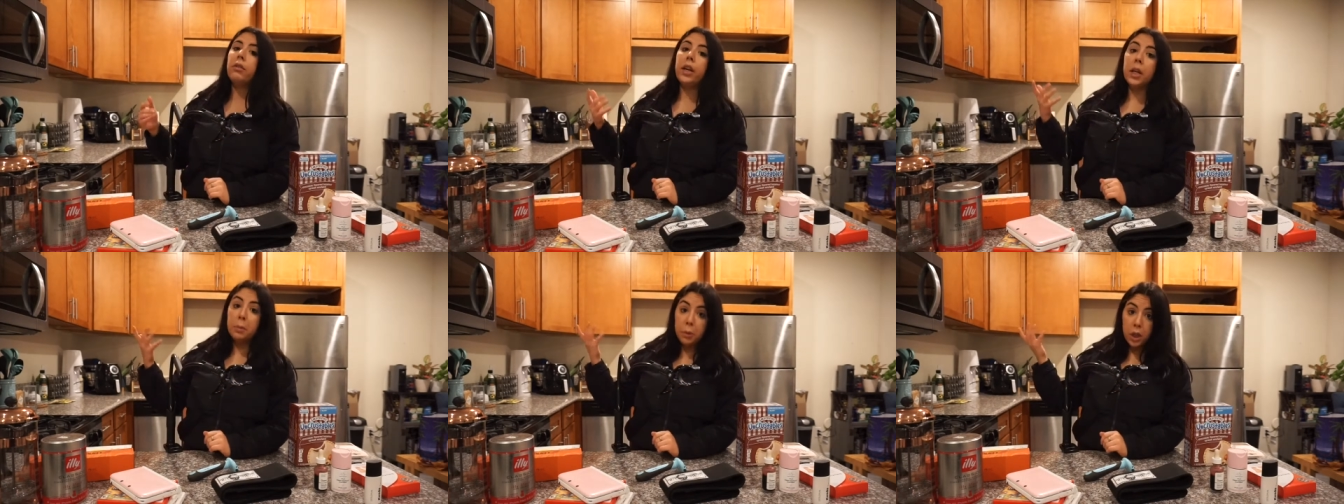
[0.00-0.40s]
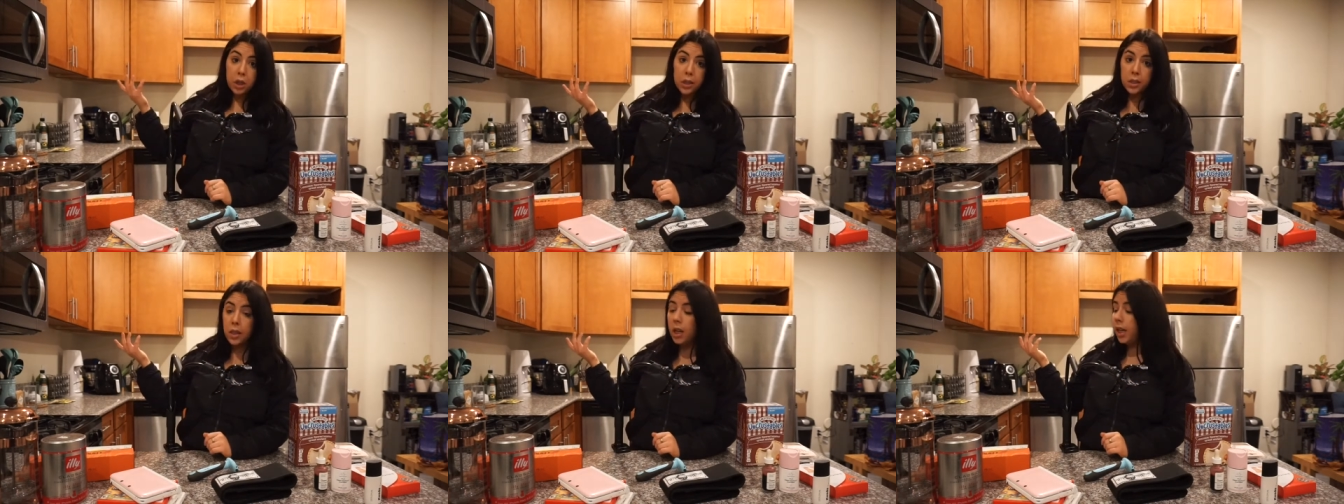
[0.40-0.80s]
read
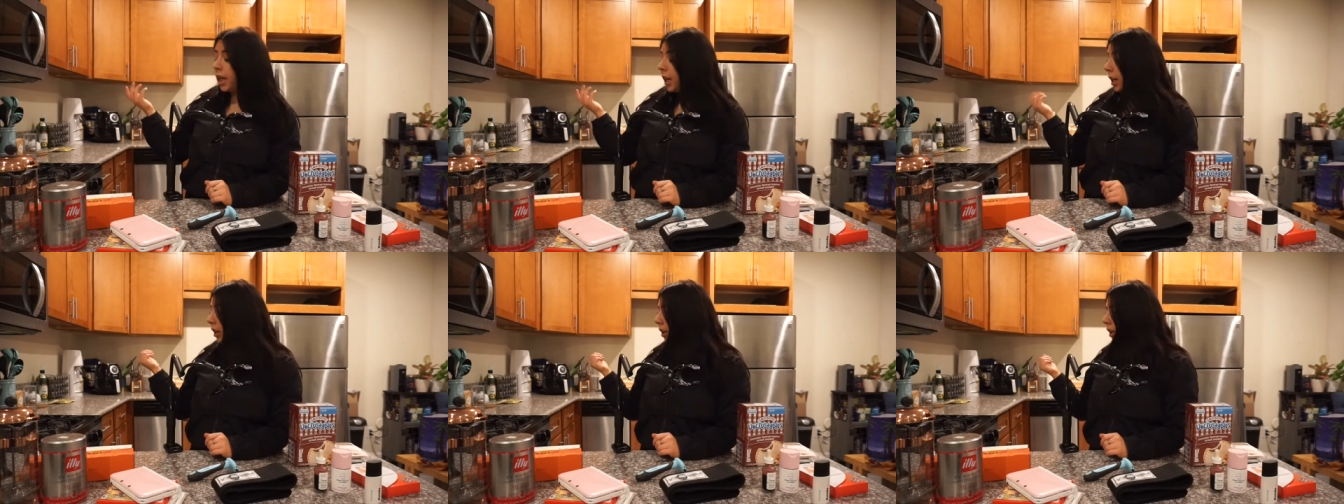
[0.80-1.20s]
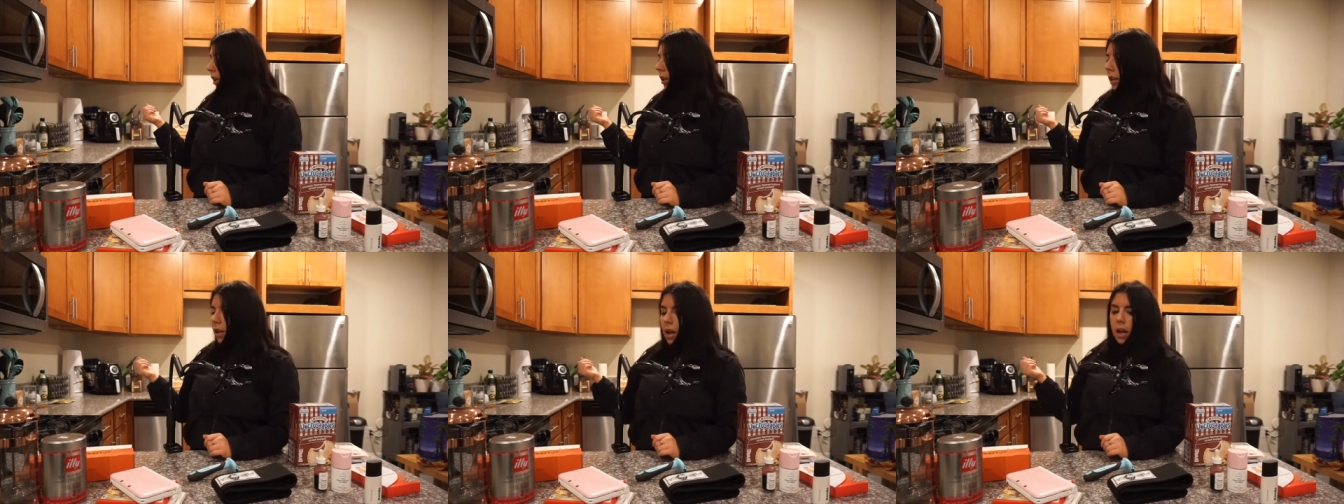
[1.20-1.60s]
books on it
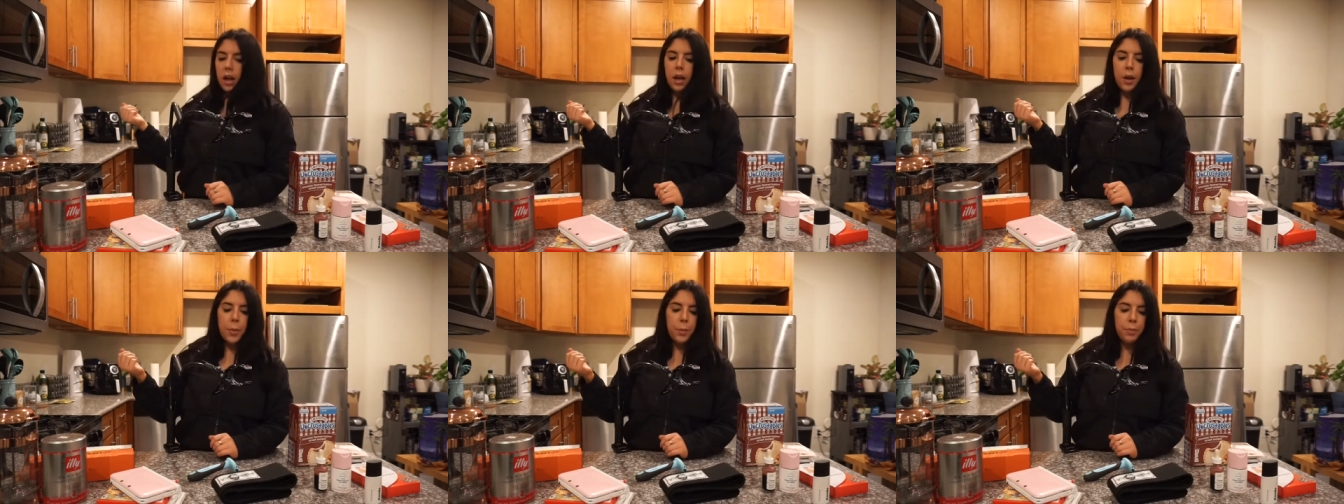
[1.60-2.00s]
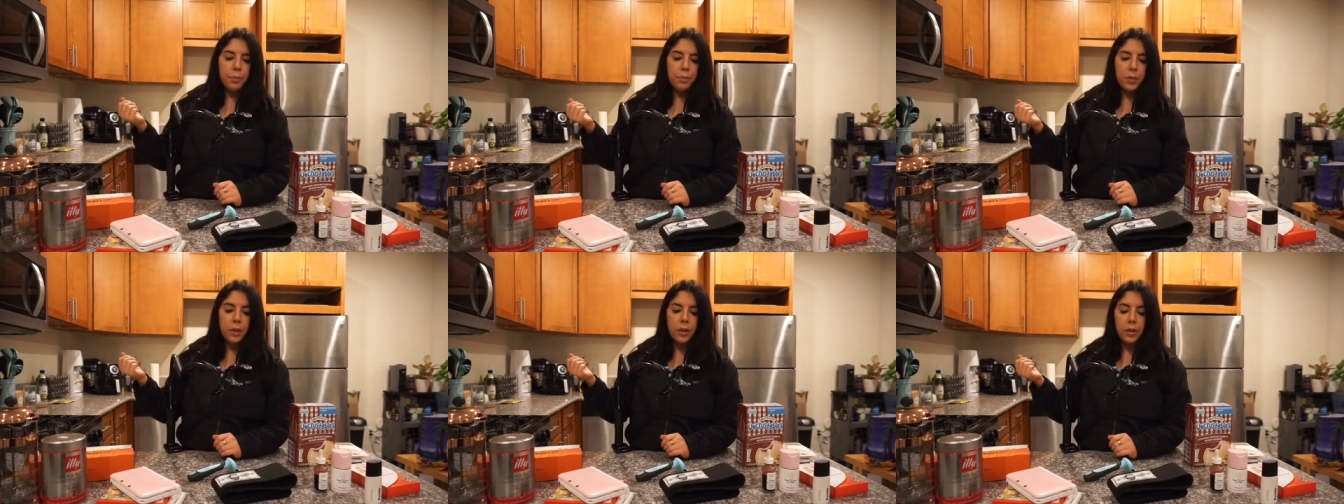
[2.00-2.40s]
um,